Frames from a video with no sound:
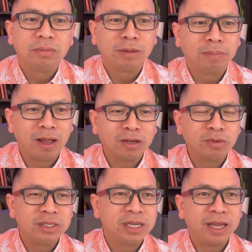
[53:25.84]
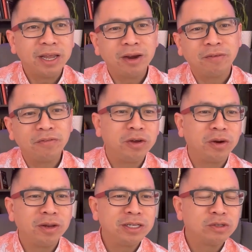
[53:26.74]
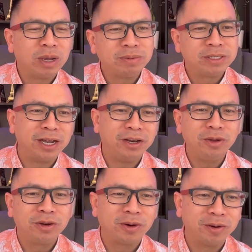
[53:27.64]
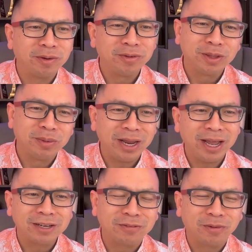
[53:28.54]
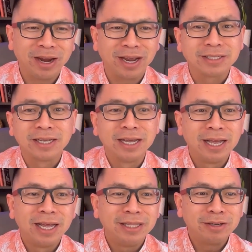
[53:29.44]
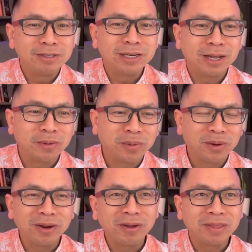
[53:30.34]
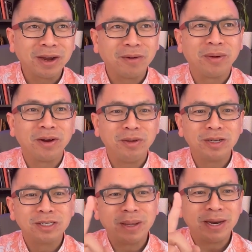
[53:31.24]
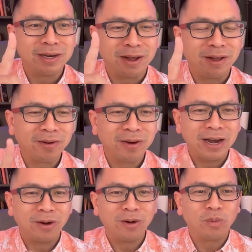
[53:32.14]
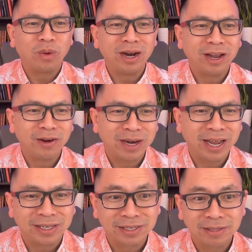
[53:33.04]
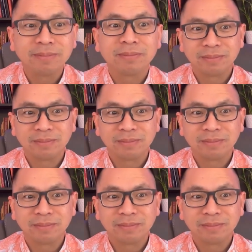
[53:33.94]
the blogs would say, here, if you go to this website, you can earn 3x, 4x. There's another world out there where you can spend $1 and earn 100x.